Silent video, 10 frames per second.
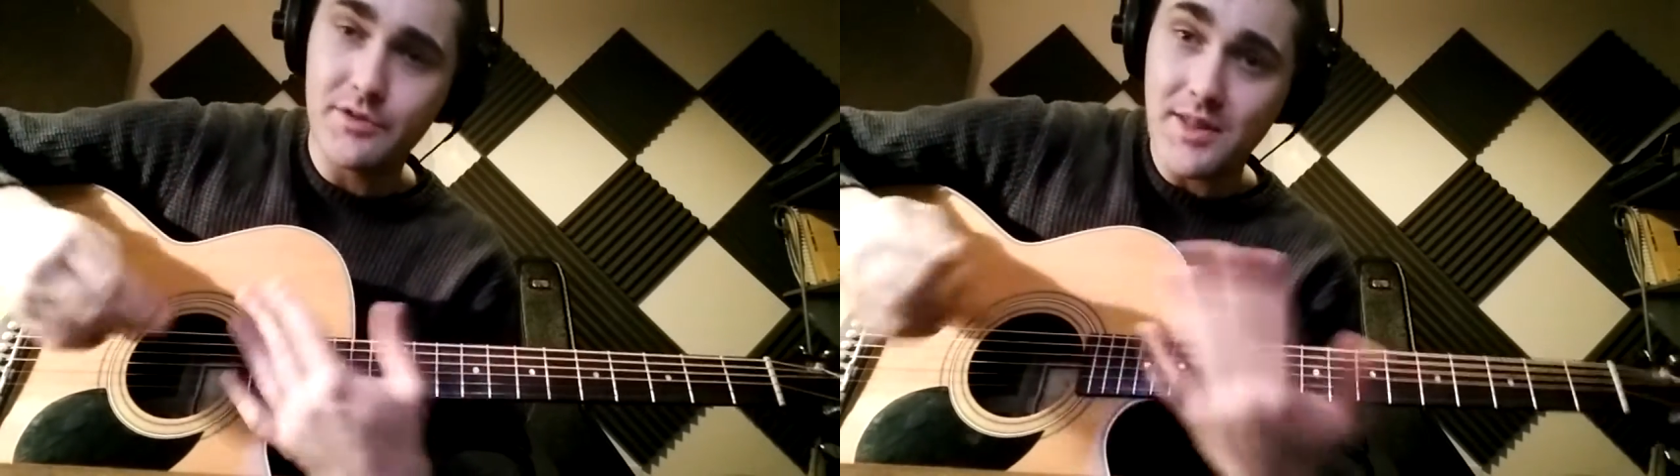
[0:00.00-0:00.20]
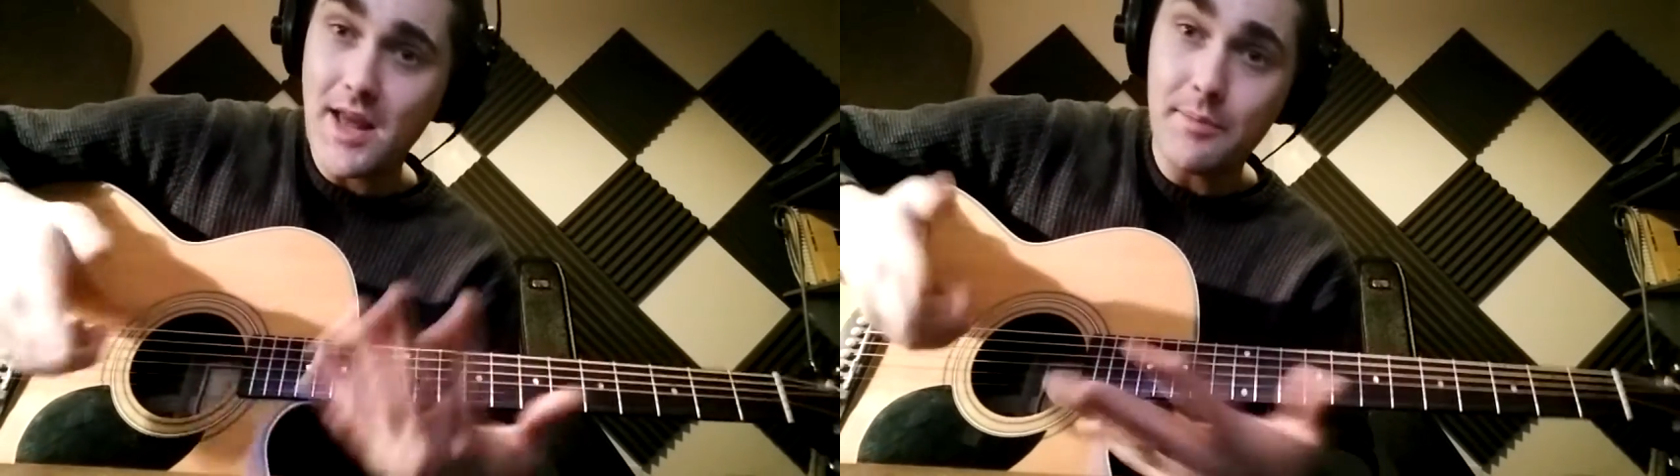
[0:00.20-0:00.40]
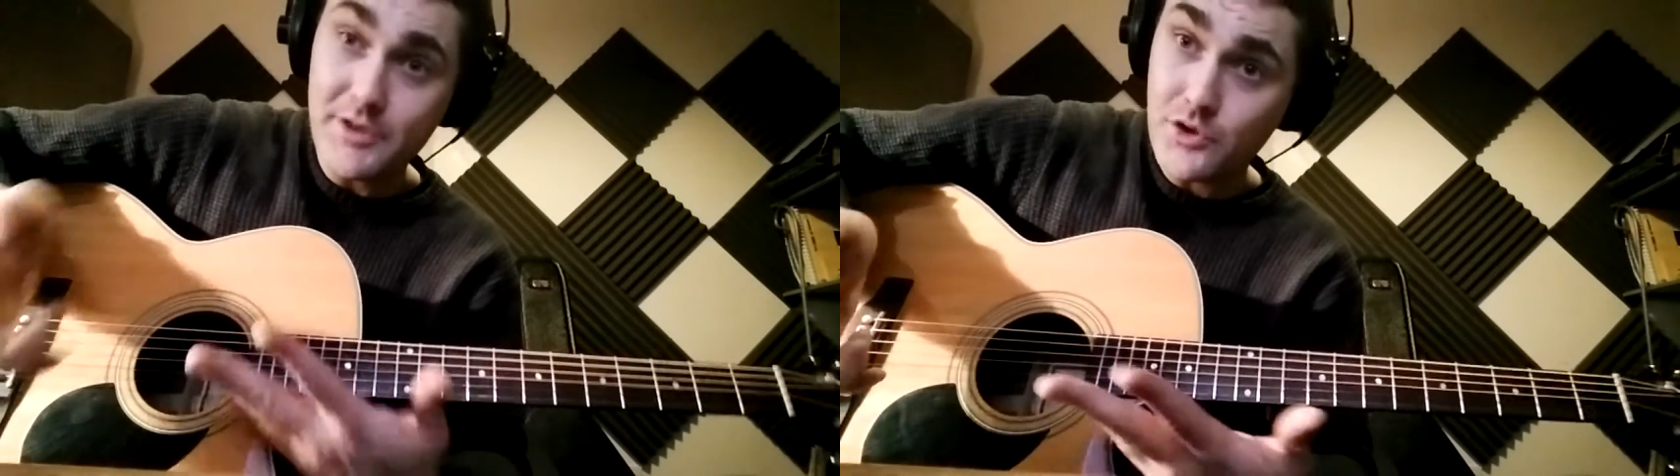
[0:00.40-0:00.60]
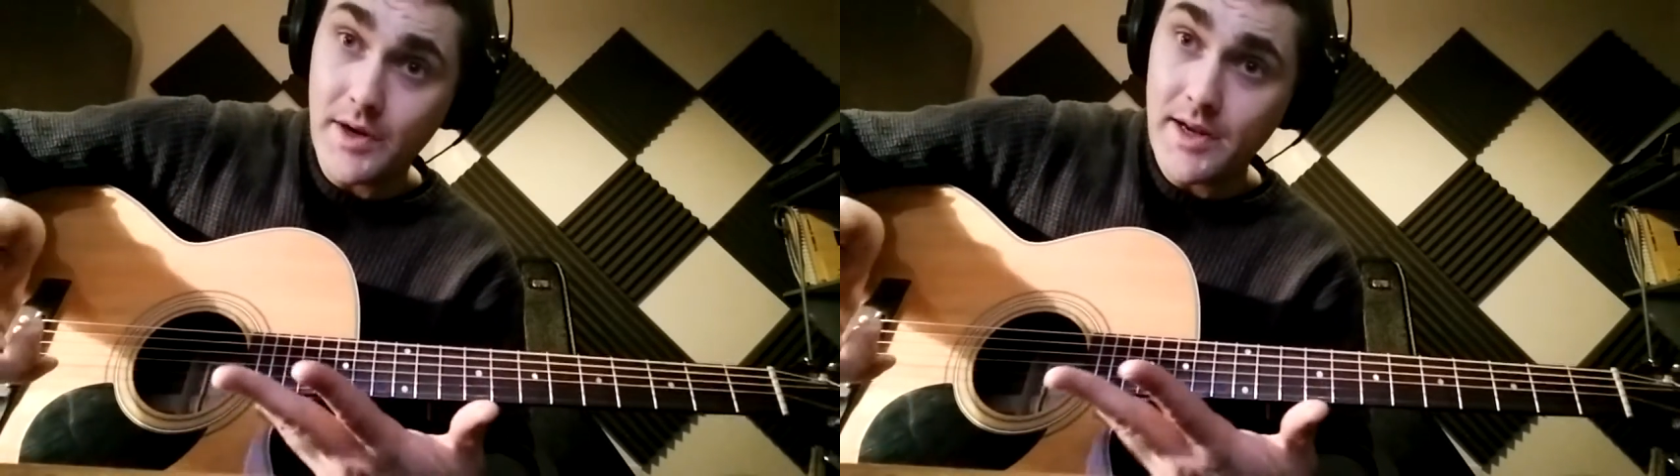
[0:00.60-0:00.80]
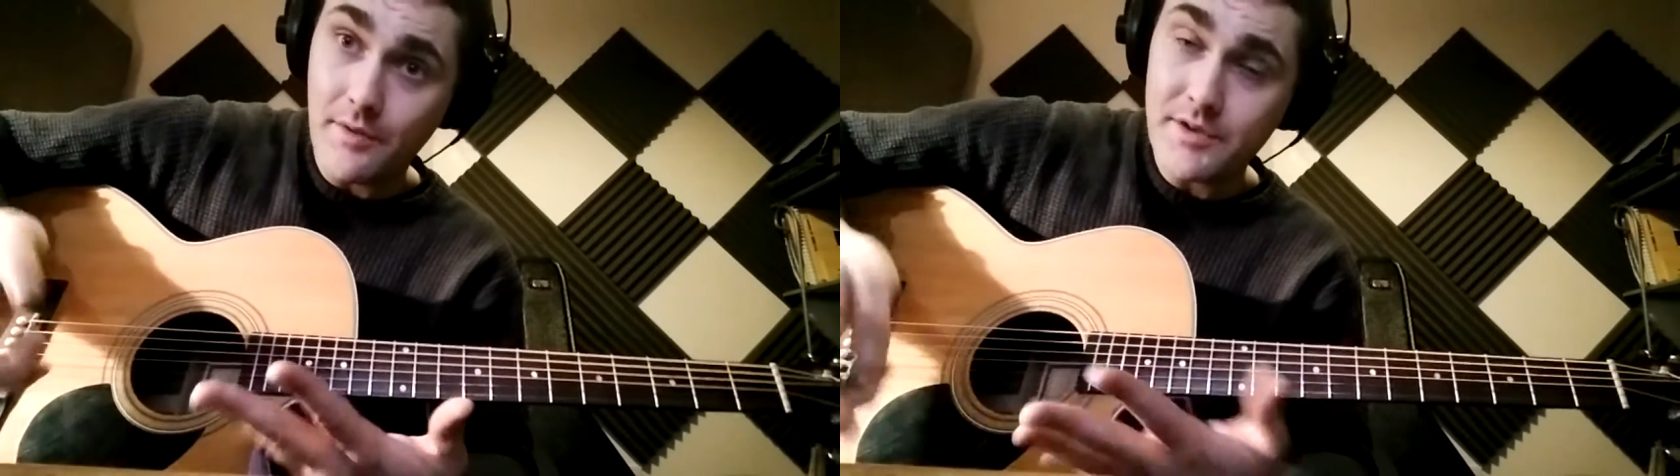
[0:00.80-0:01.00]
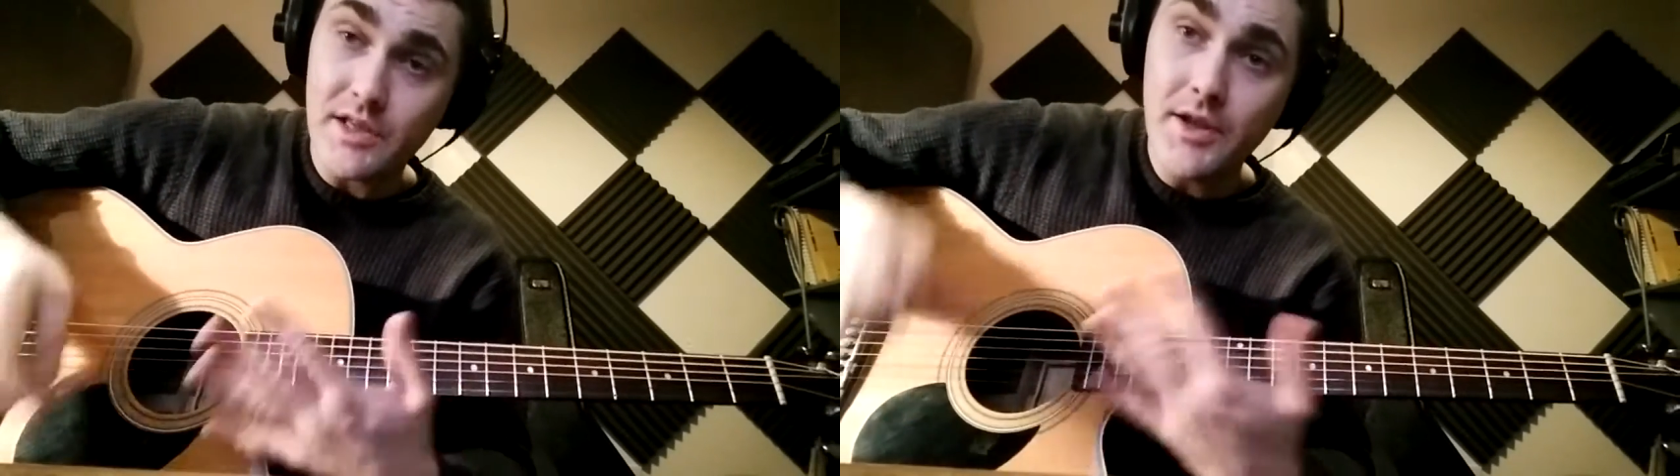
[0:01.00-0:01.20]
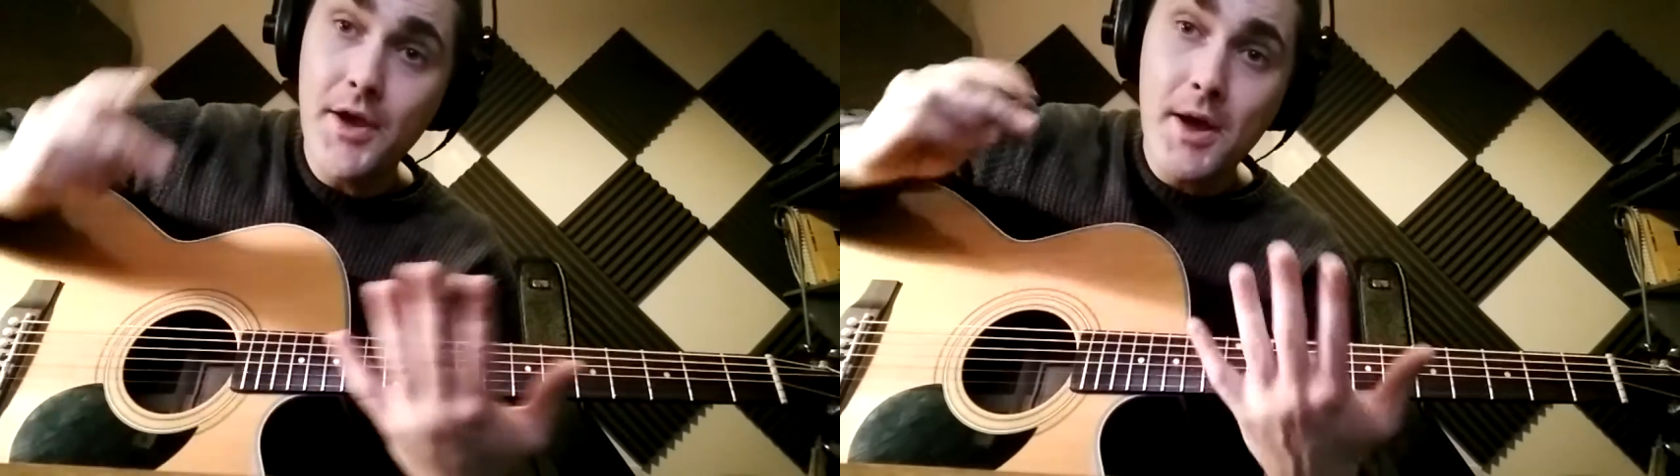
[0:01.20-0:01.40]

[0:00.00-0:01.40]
So that'd be straight, obviously,